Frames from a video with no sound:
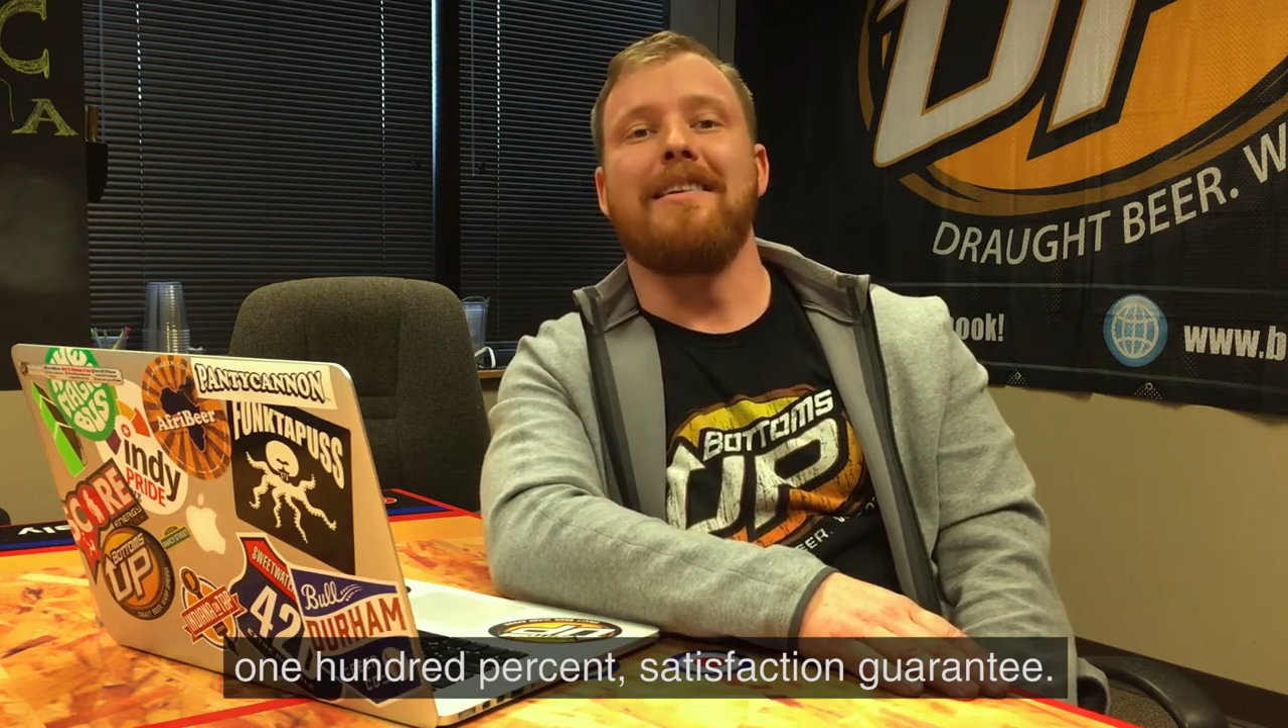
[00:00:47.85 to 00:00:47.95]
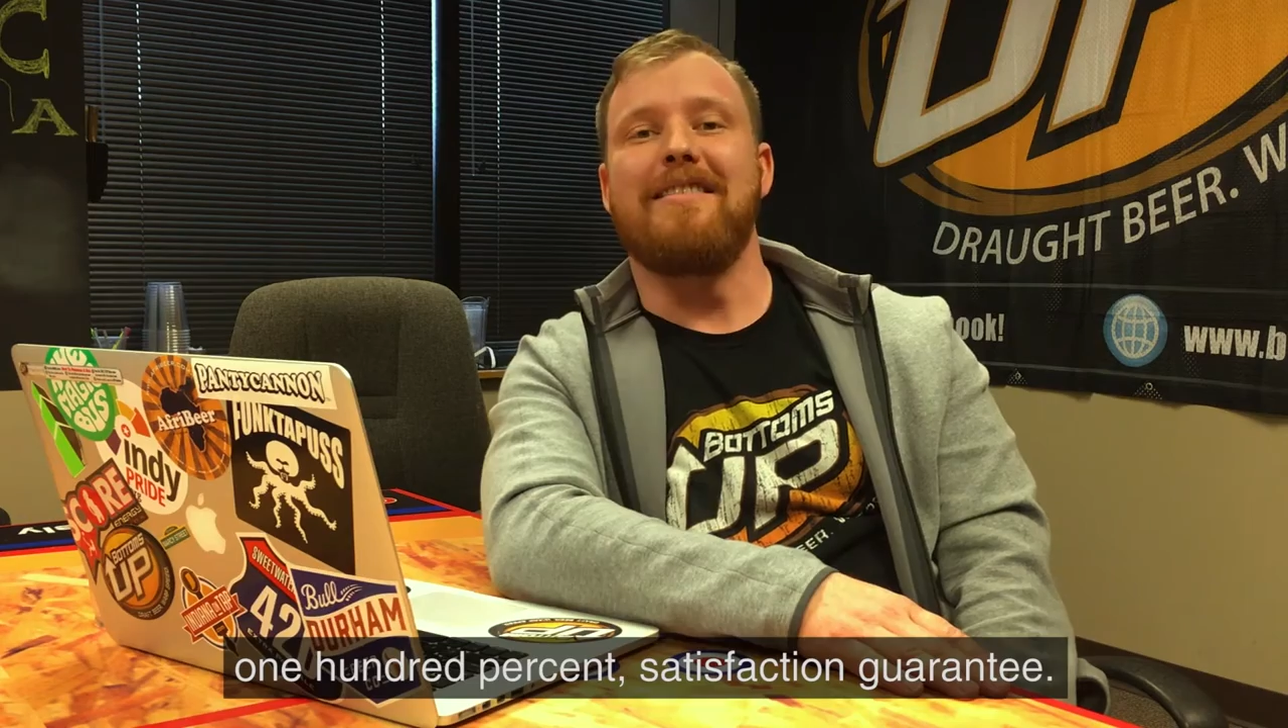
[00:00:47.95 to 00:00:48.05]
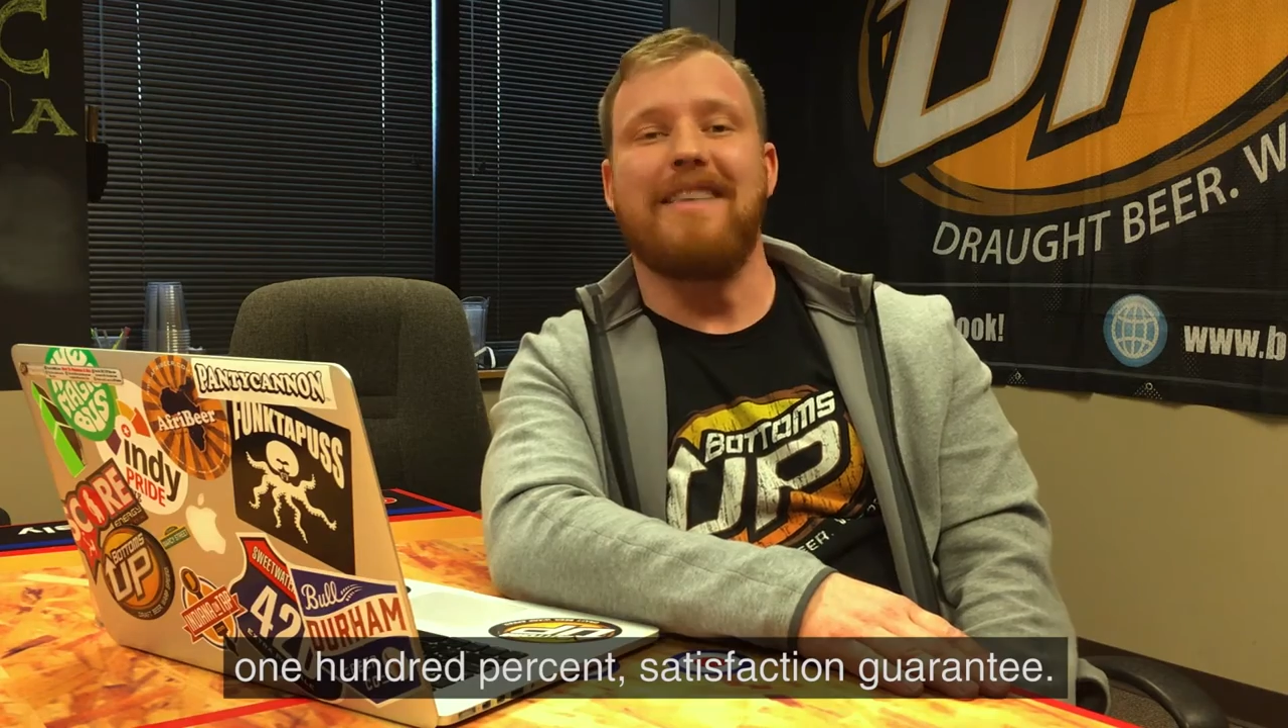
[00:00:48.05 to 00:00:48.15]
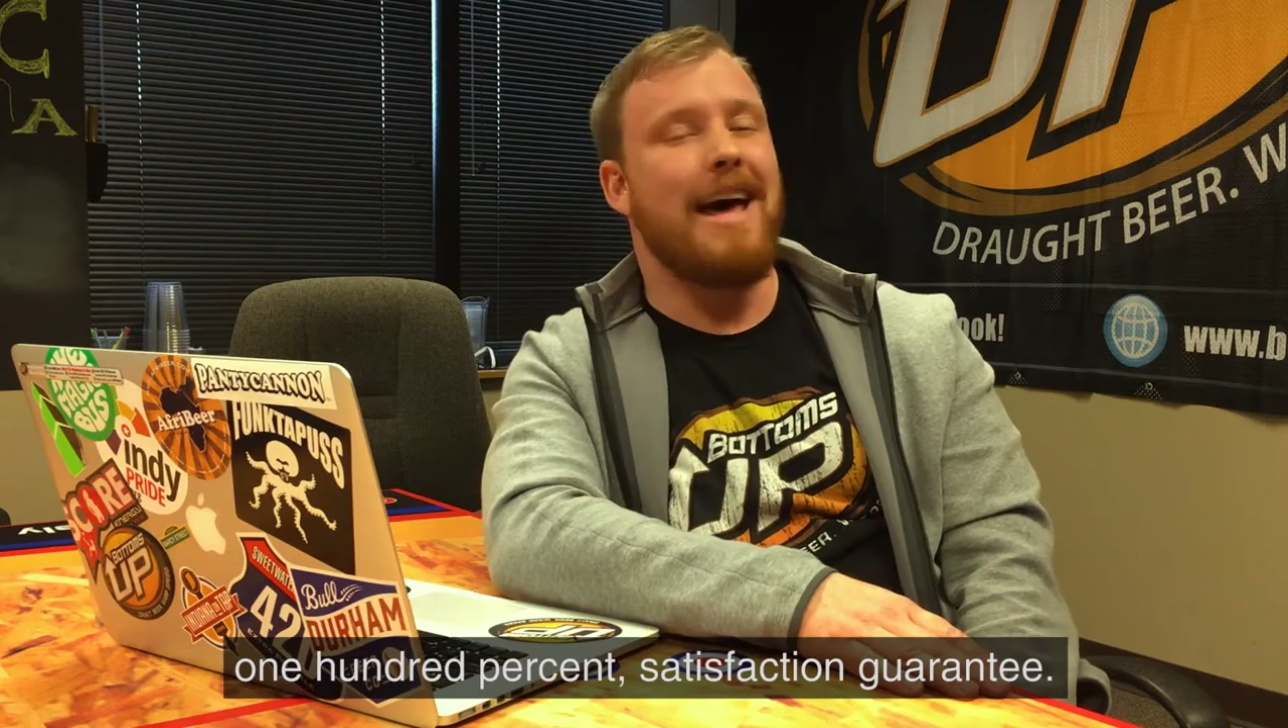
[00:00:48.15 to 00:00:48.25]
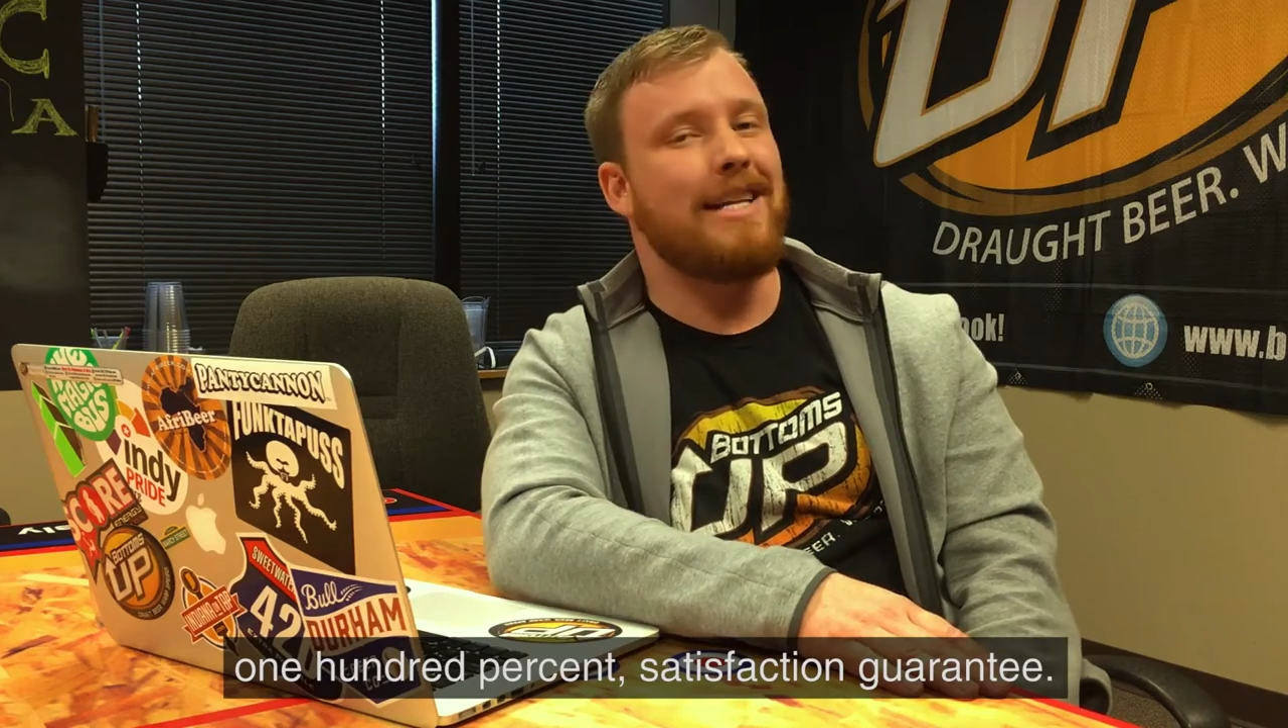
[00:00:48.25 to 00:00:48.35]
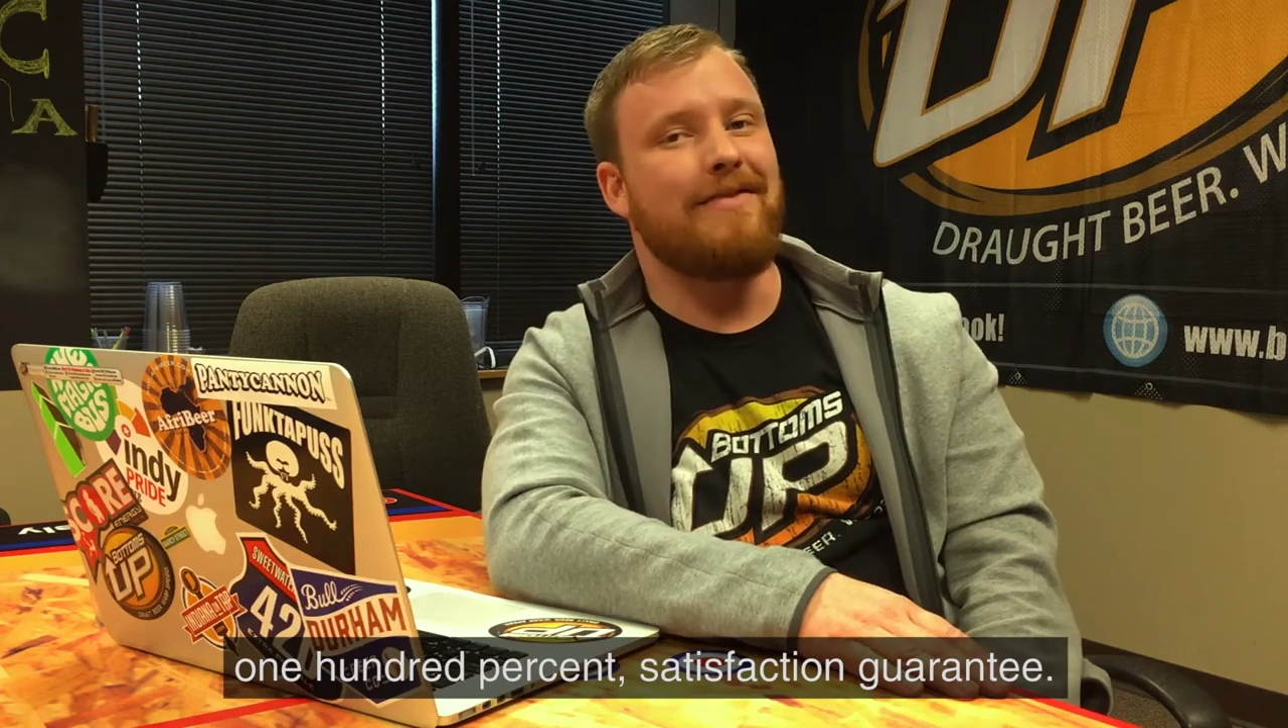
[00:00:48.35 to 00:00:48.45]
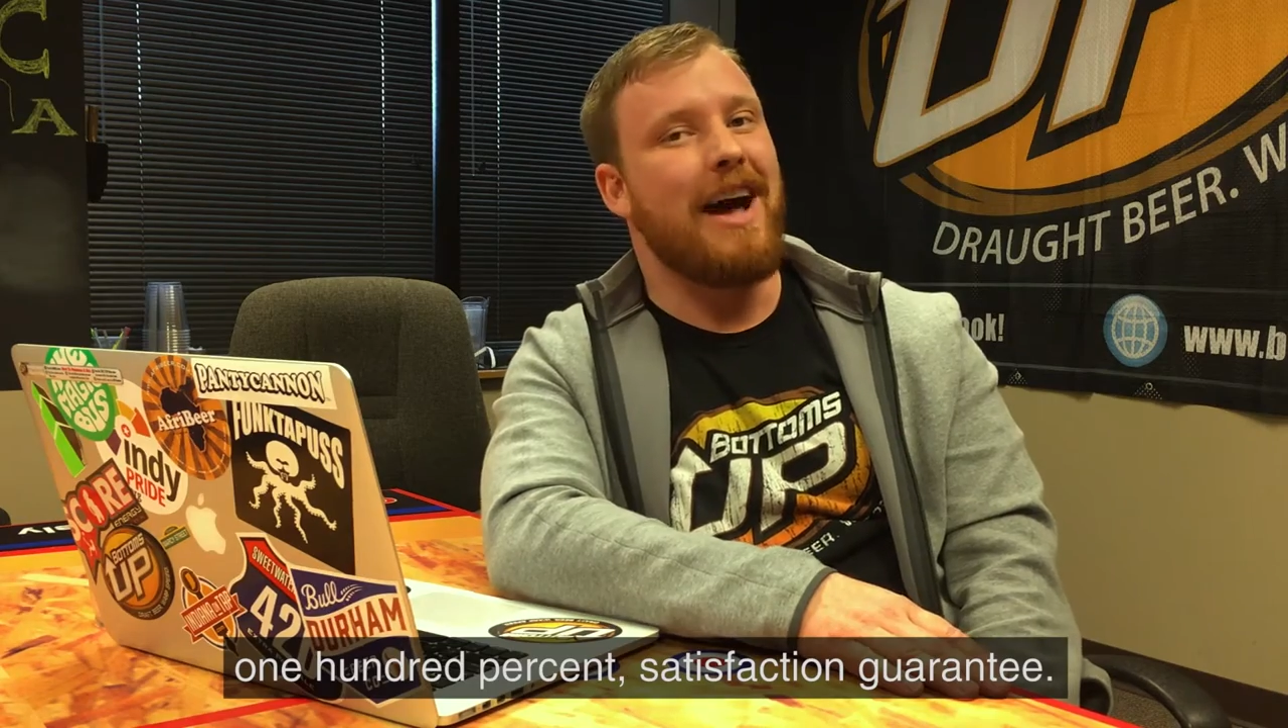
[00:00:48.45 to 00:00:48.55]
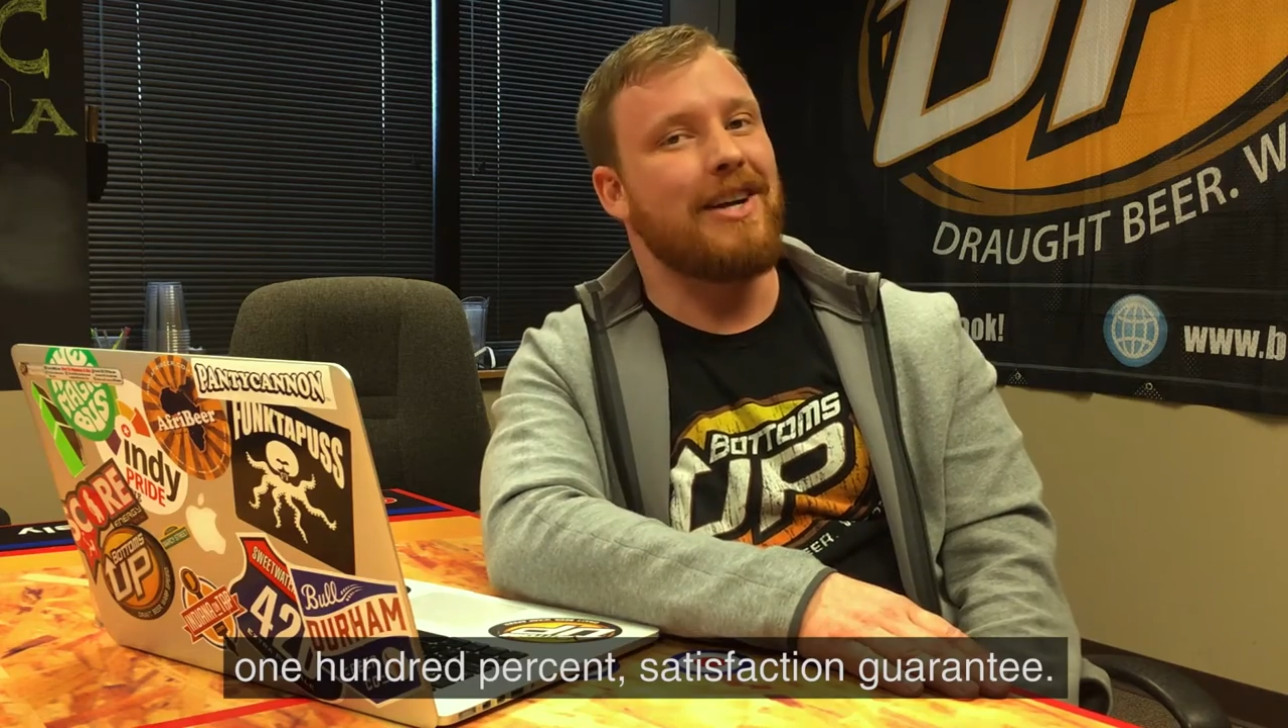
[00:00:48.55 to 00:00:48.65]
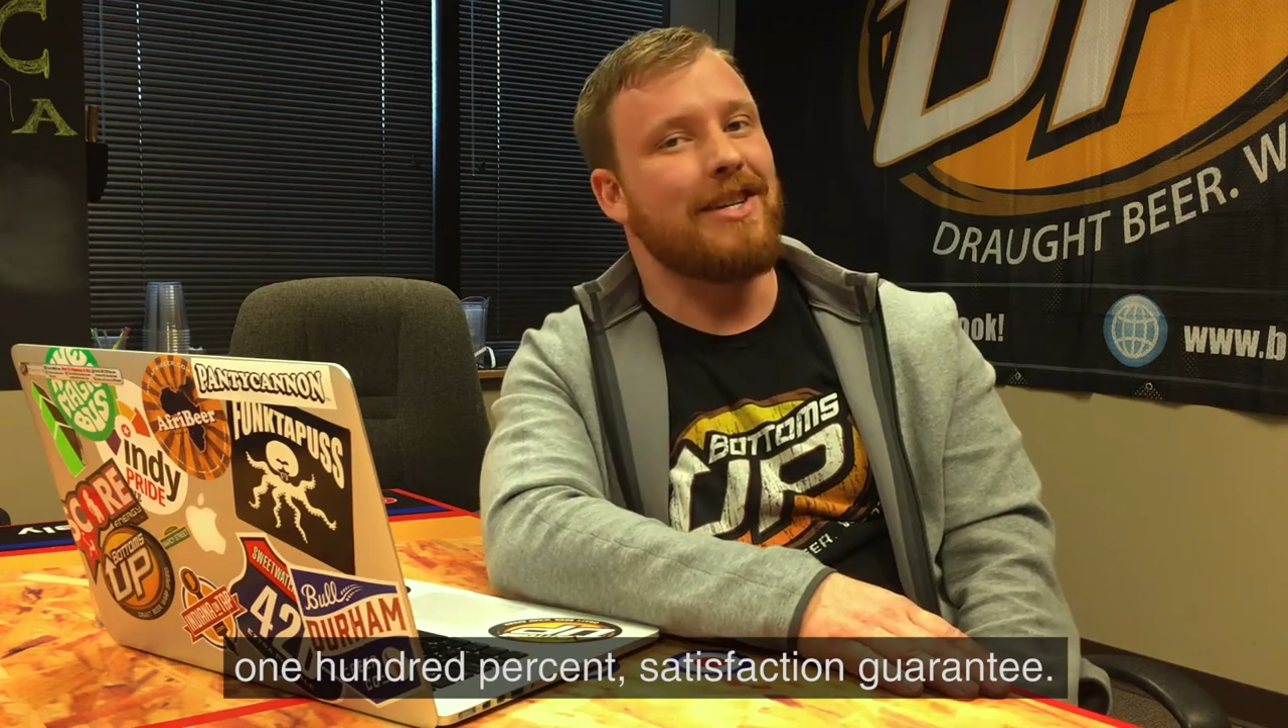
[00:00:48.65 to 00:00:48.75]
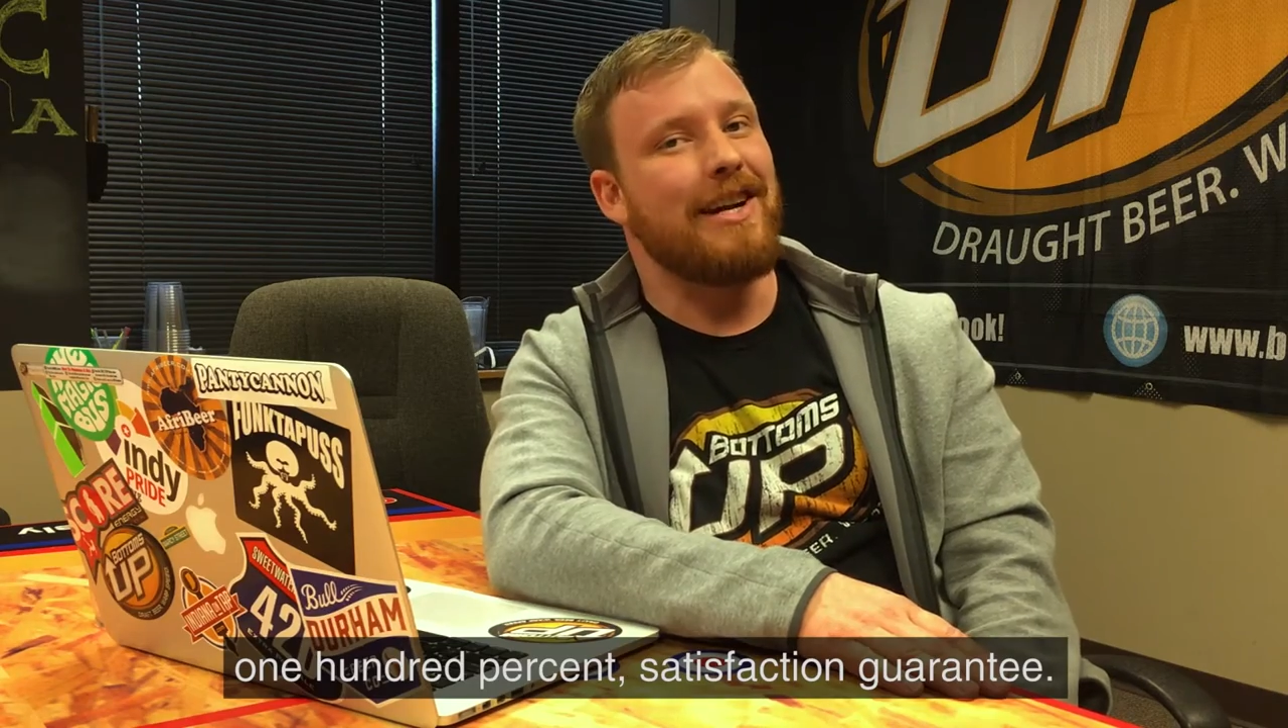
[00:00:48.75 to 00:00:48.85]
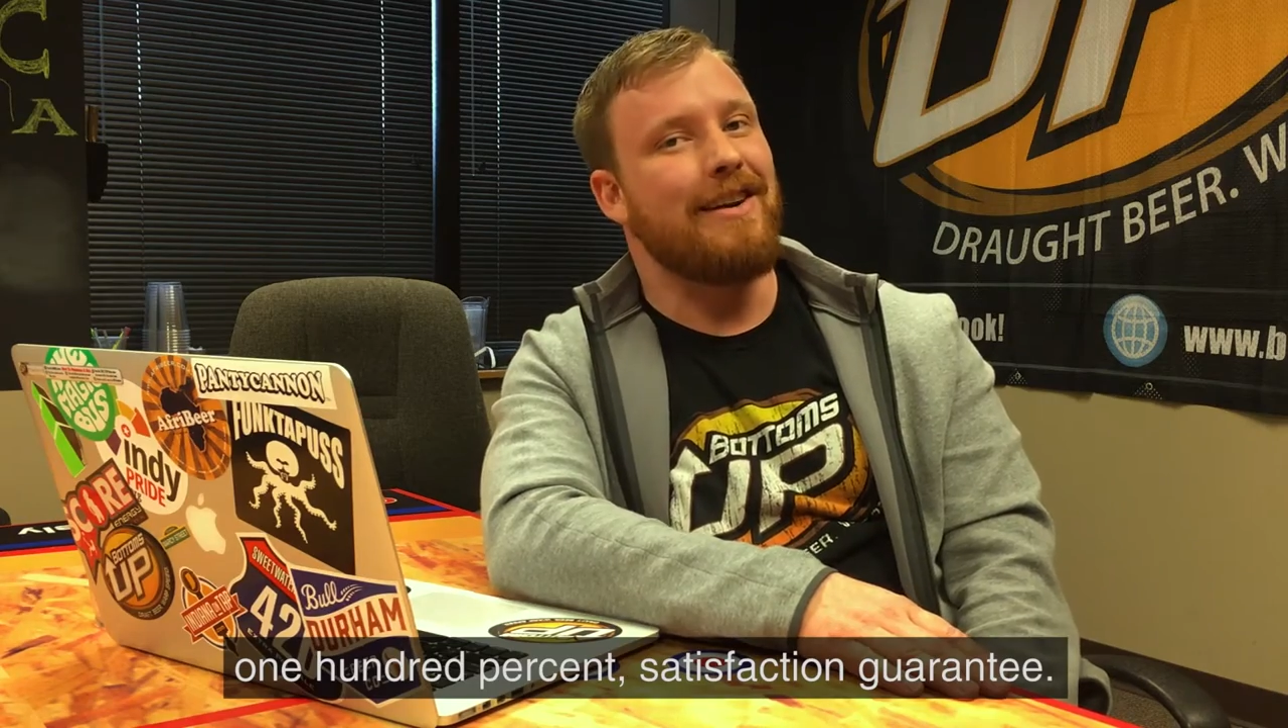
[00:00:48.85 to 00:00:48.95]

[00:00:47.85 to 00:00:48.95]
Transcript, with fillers: satisfaction